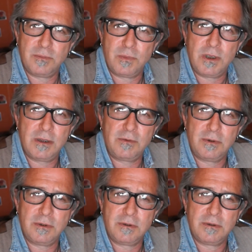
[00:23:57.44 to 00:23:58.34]
We had
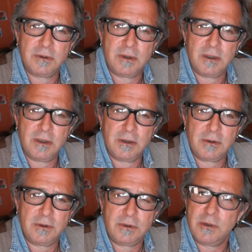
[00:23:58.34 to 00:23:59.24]

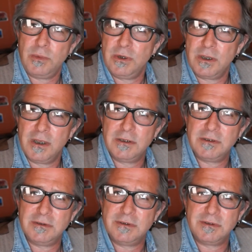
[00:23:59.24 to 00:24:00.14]
good
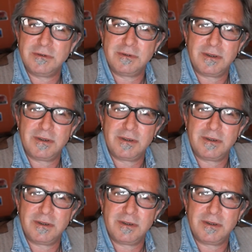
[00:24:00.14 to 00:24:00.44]
communications and